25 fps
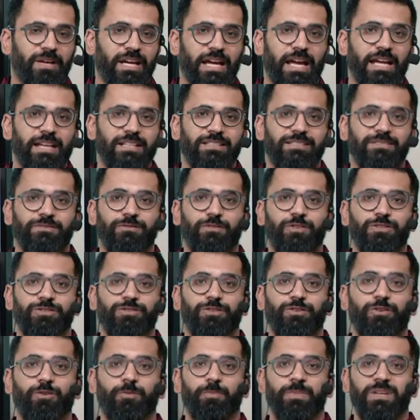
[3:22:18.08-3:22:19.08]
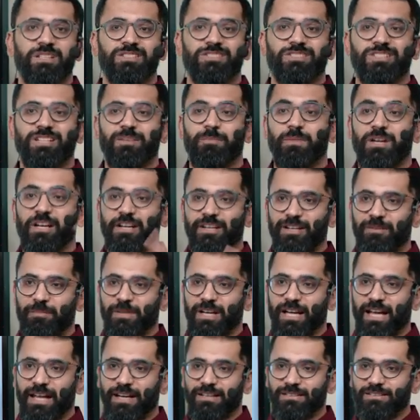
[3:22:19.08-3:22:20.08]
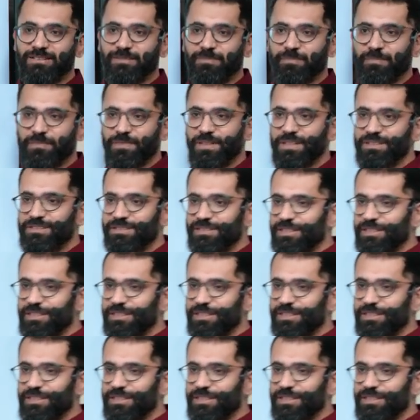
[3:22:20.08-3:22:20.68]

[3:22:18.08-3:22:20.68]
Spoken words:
mechanism was European Stability Mechanism. This